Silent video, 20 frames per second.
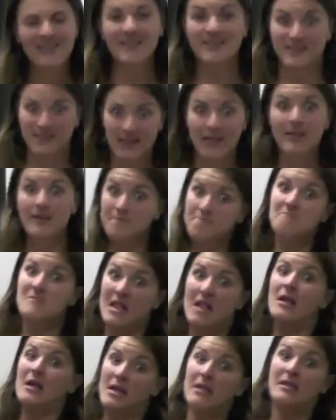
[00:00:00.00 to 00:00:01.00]
It's like,
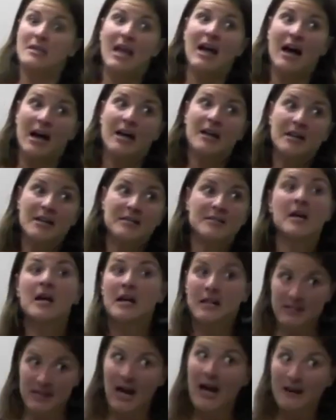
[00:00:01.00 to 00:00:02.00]
yeah, it is.
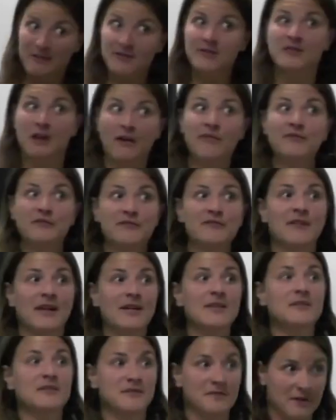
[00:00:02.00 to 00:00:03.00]
To have
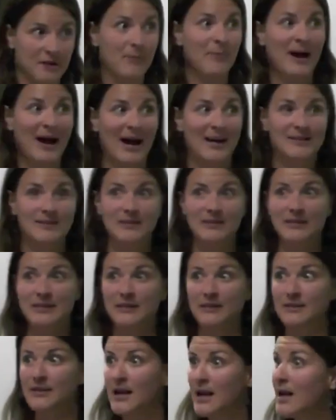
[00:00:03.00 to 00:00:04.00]
self-reflexive
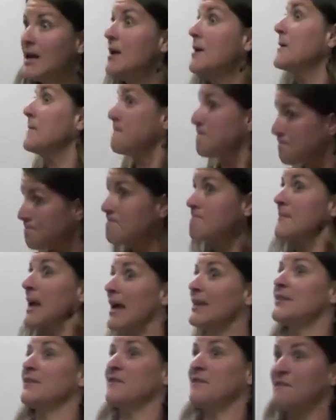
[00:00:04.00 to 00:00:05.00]
capacities
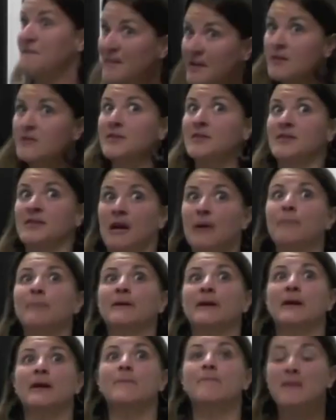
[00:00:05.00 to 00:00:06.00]
And to feel
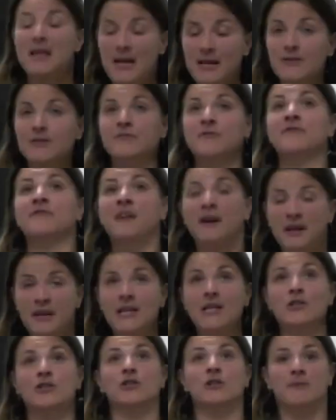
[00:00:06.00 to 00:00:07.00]
separate is
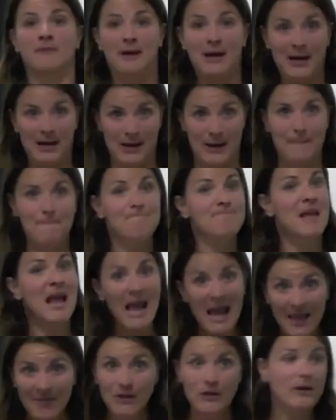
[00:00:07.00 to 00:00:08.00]
fucking traumatic
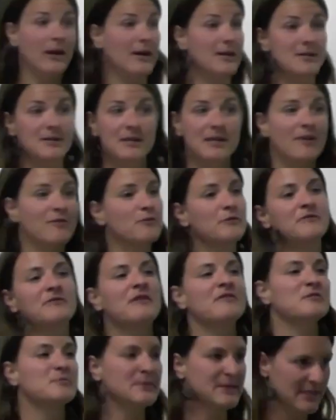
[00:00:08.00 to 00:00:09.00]
and the greatest gift we've
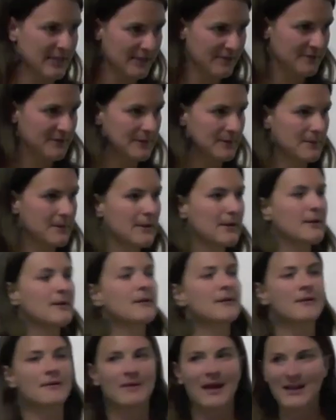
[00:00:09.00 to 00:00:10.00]
ever been given.
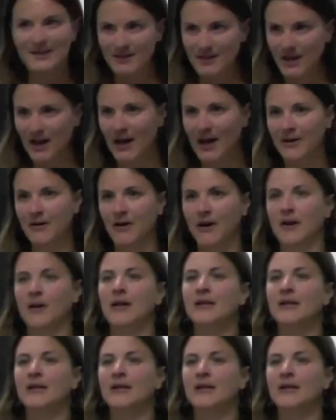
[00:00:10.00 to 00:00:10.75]
That's Chiron.